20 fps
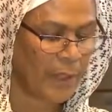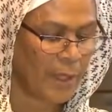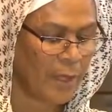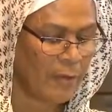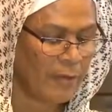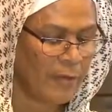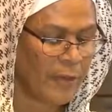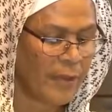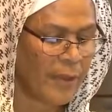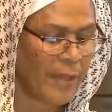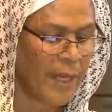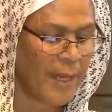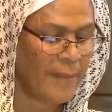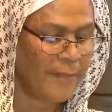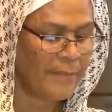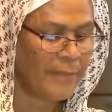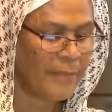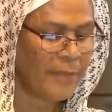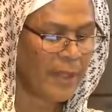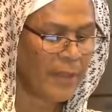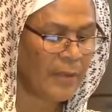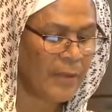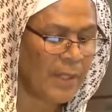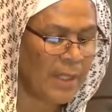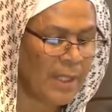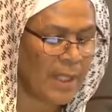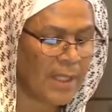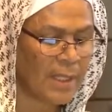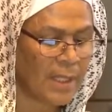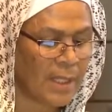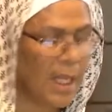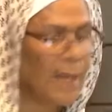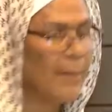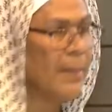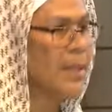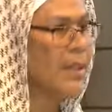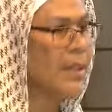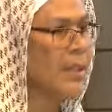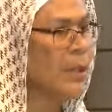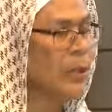For them, there is an
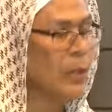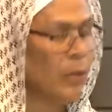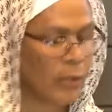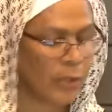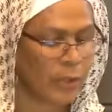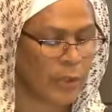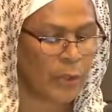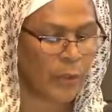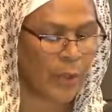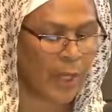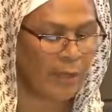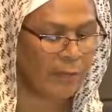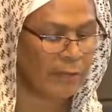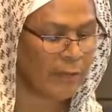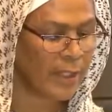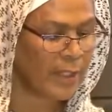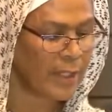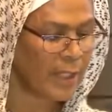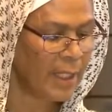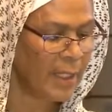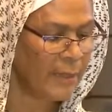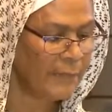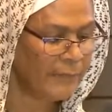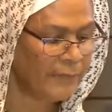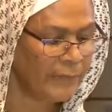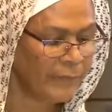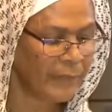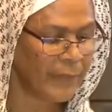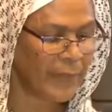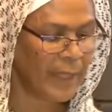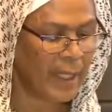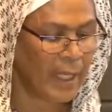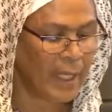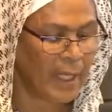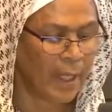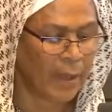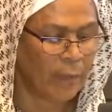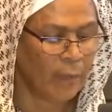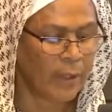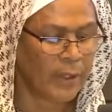Islamic solution to everything.
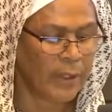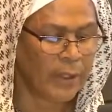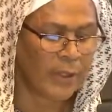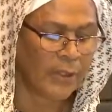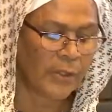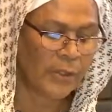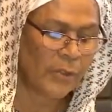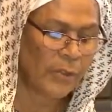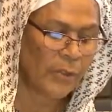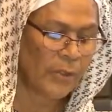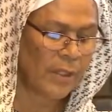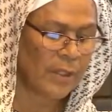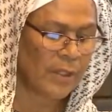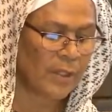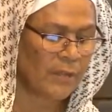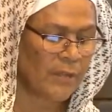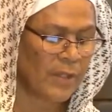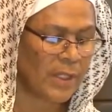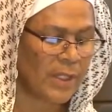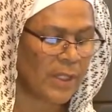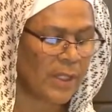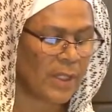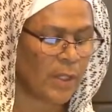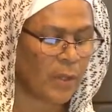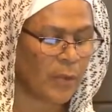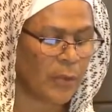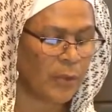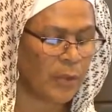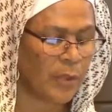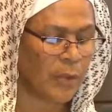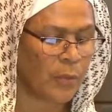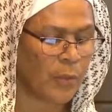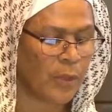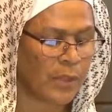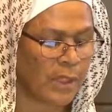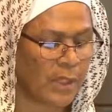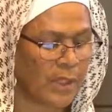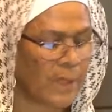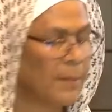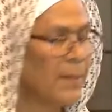Whether the sources of this solution
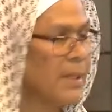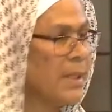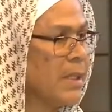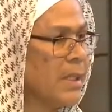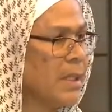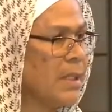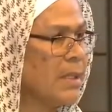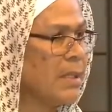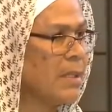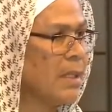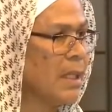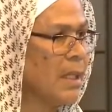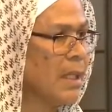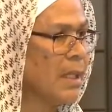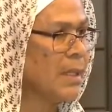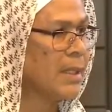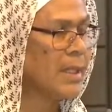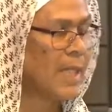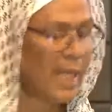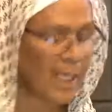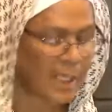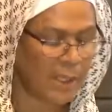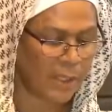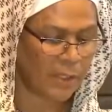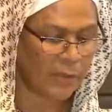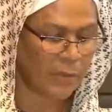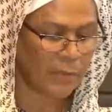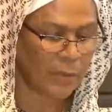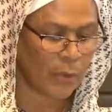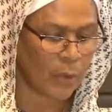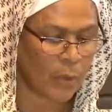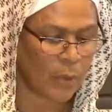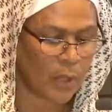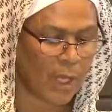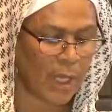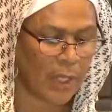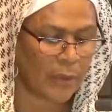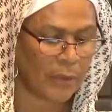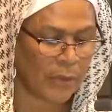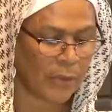was explicit texts from the
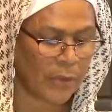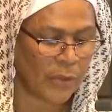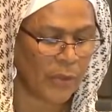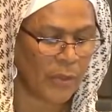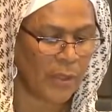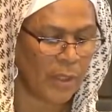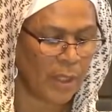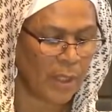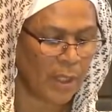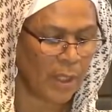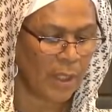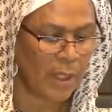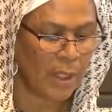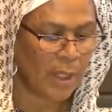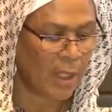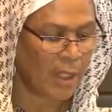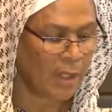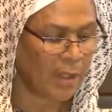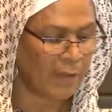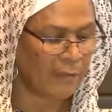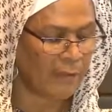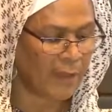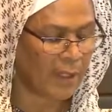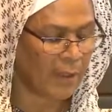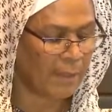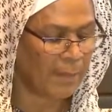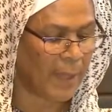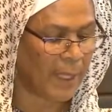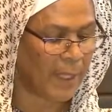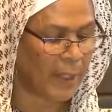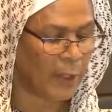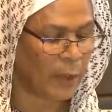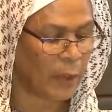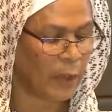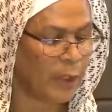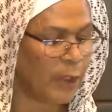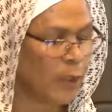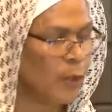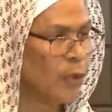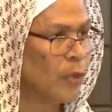Quran or Sunnah, developed by
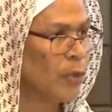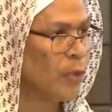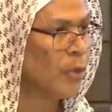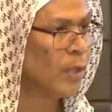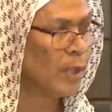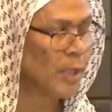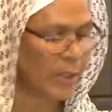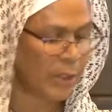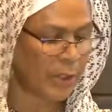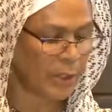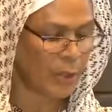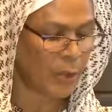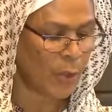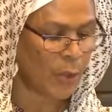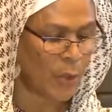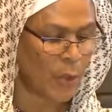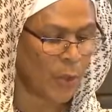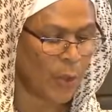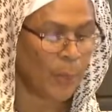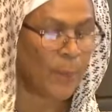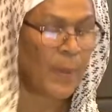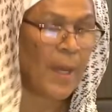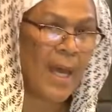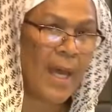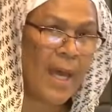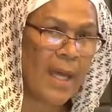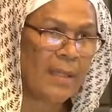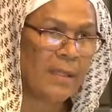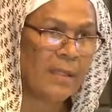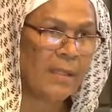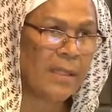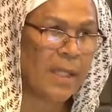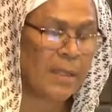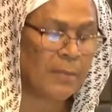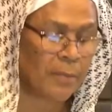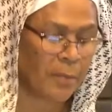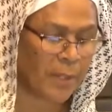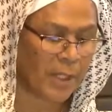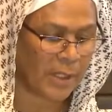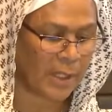early jurists or past
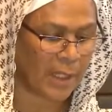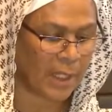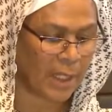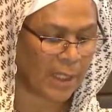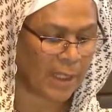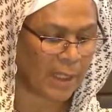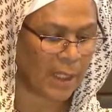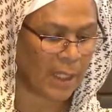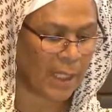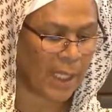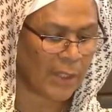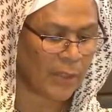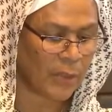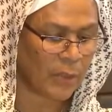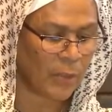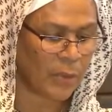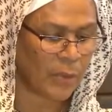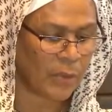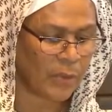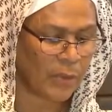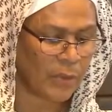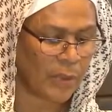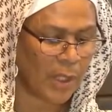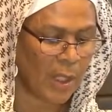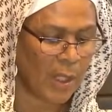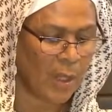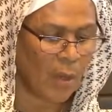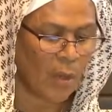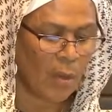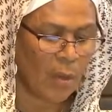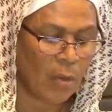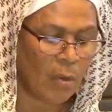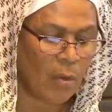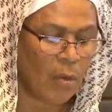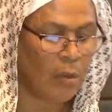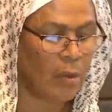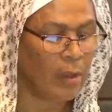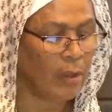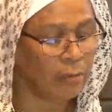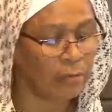and present intellectuals,
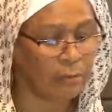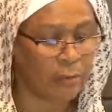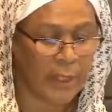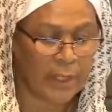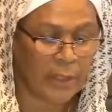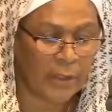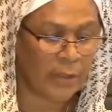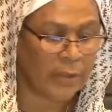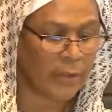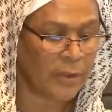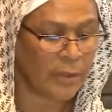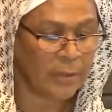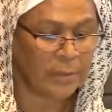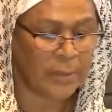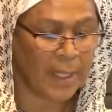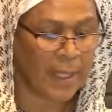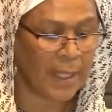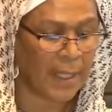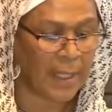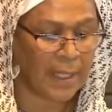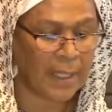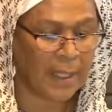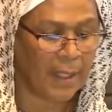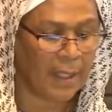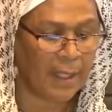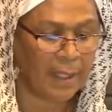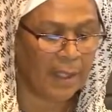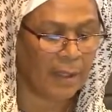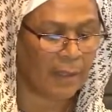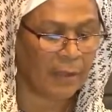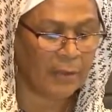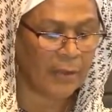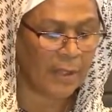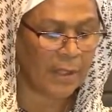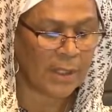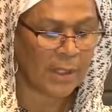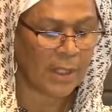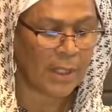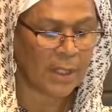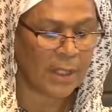or rendered by
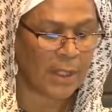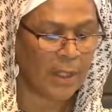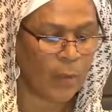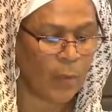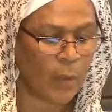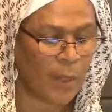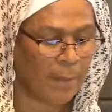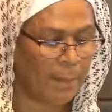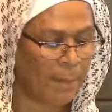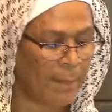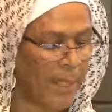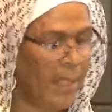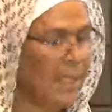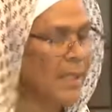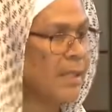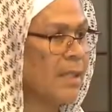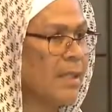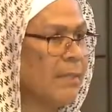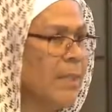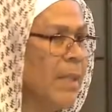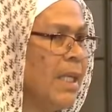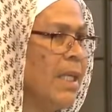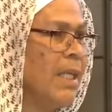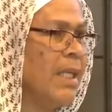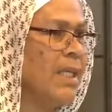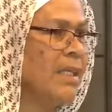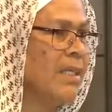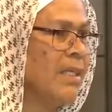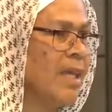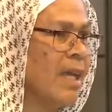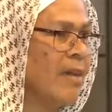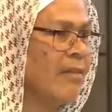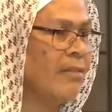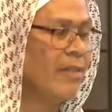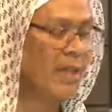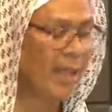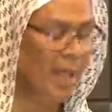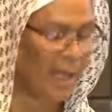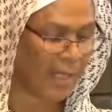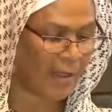increasingly web-based
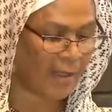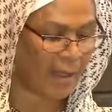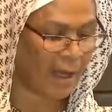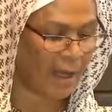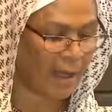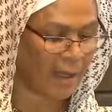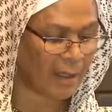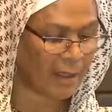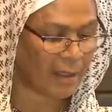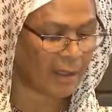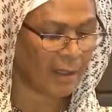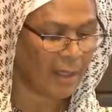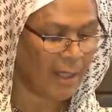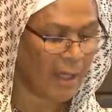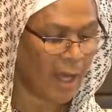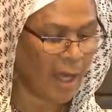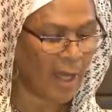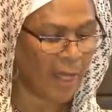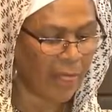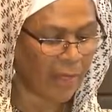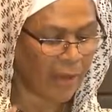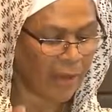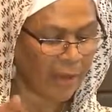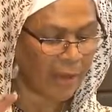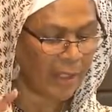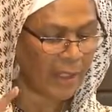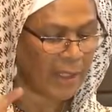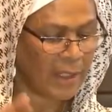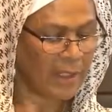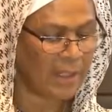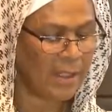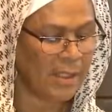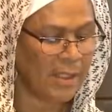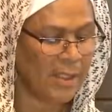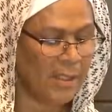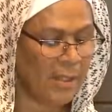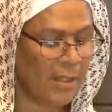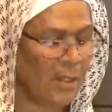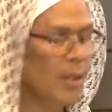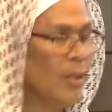media-savvy ad hoc
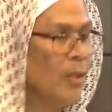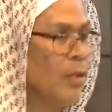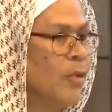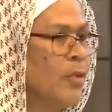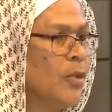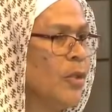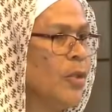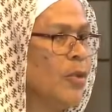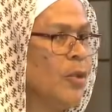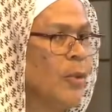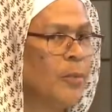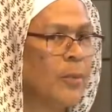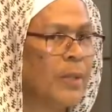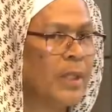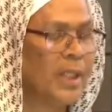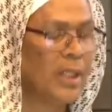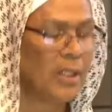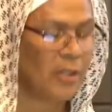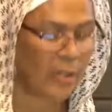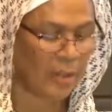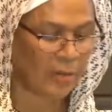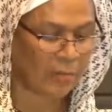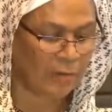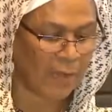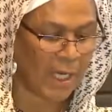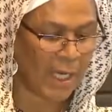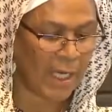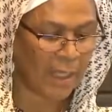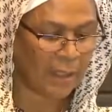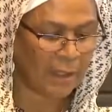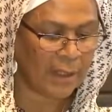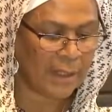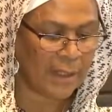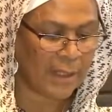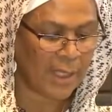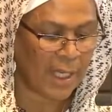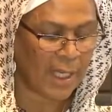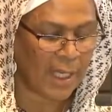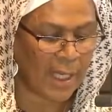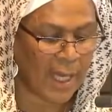authorities whose interpretation rarely
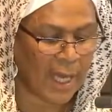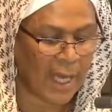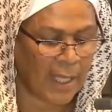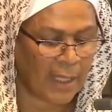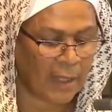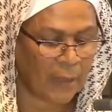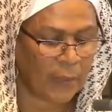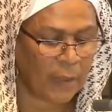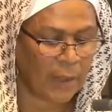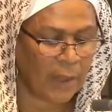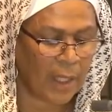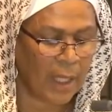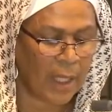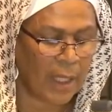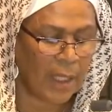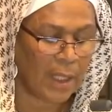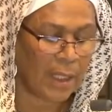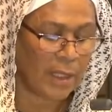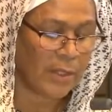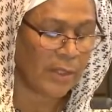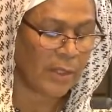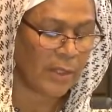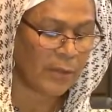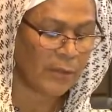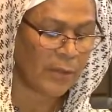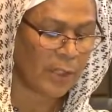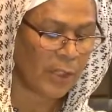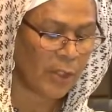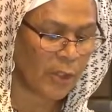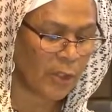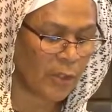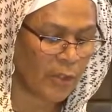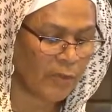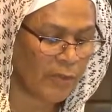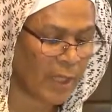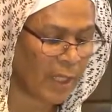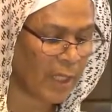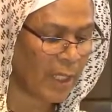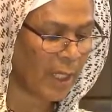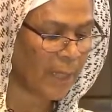take adequate consideration of
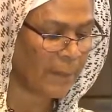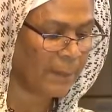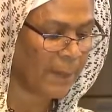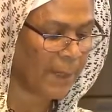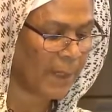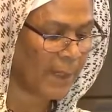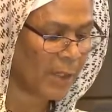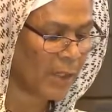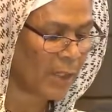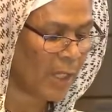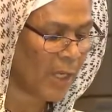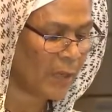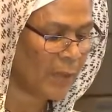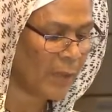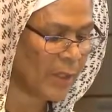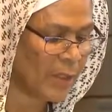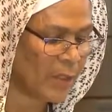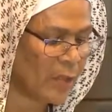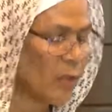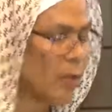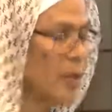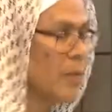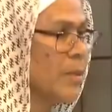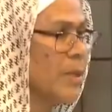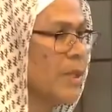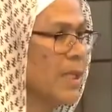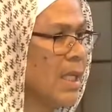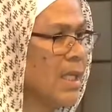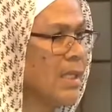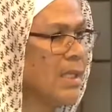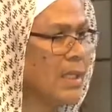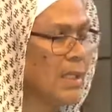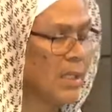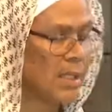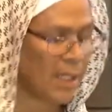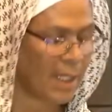our complex current circumstances